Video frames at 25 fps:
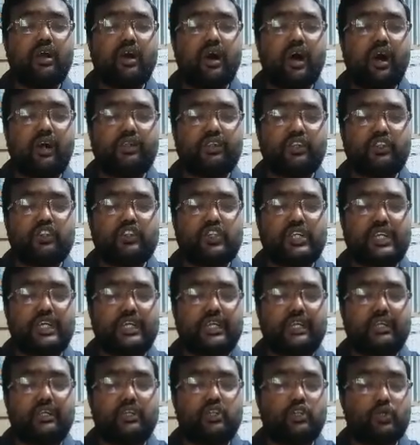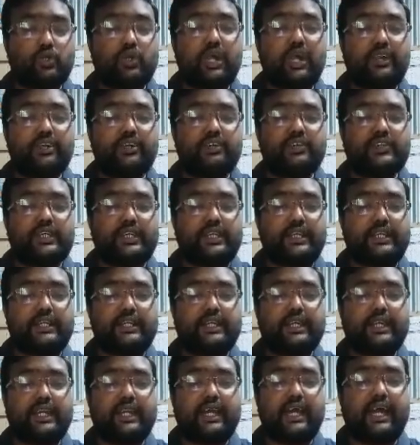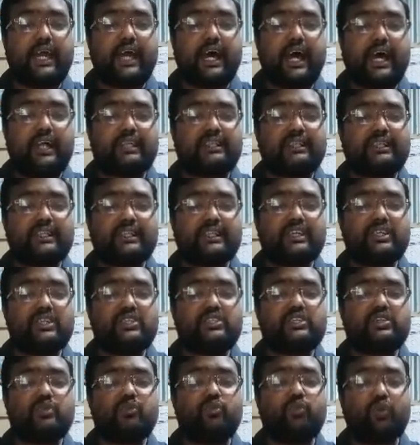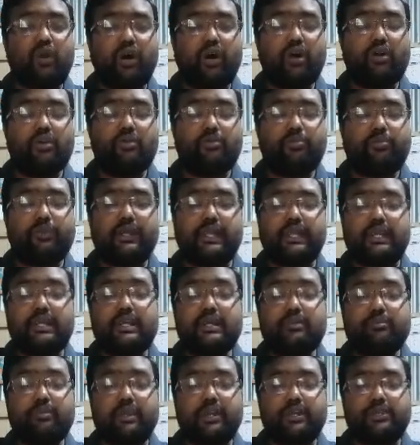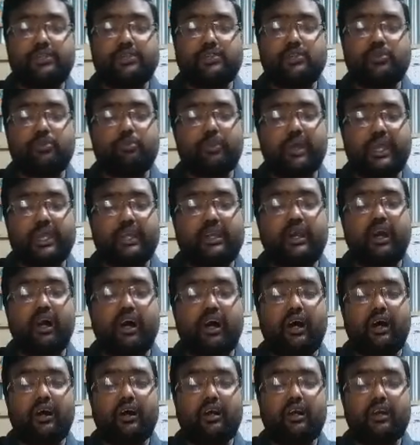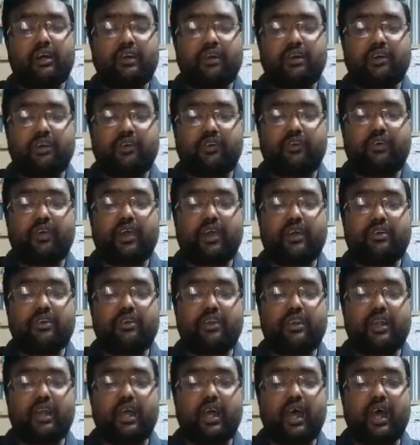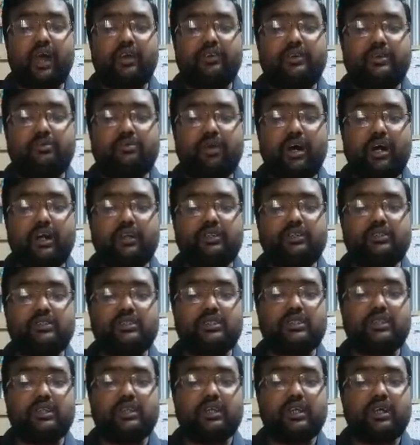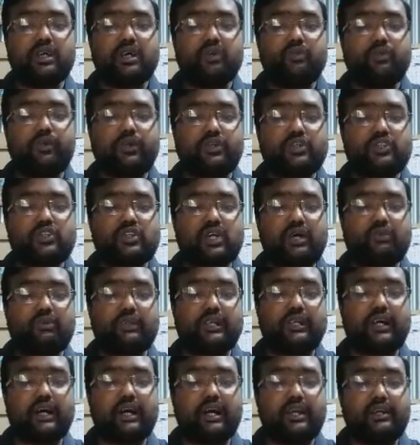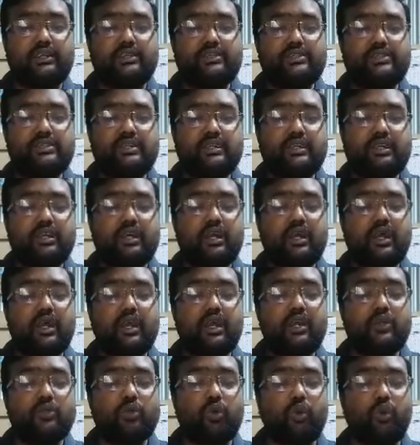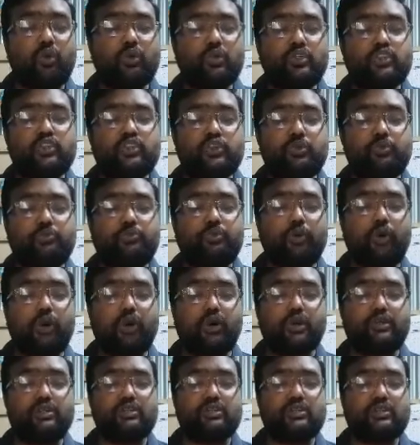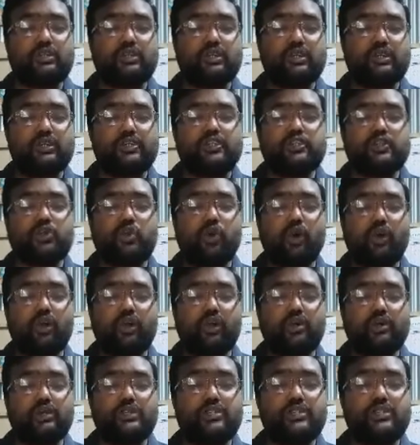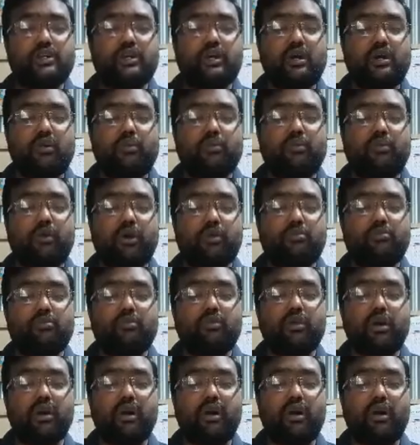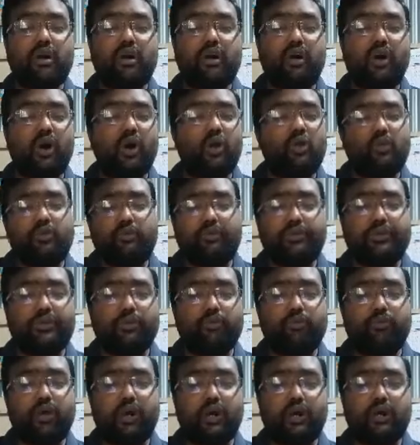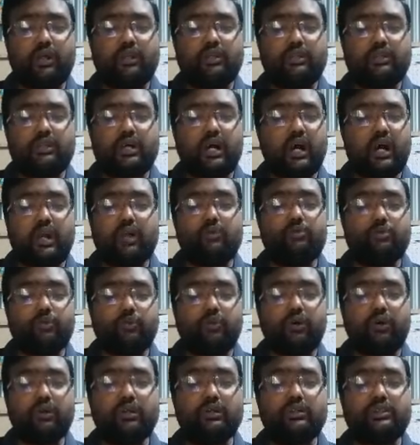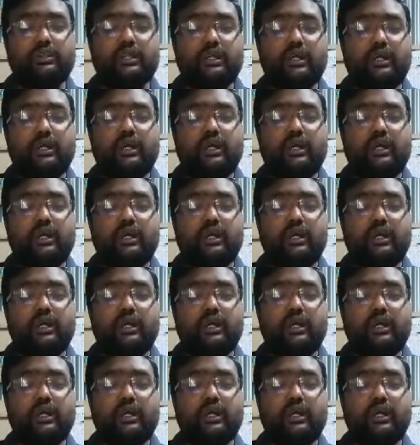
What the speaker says: should undertake at least one pilgrimage to Mecca created a demand for travel guides. It also brought scholars from all over the world, Arab world,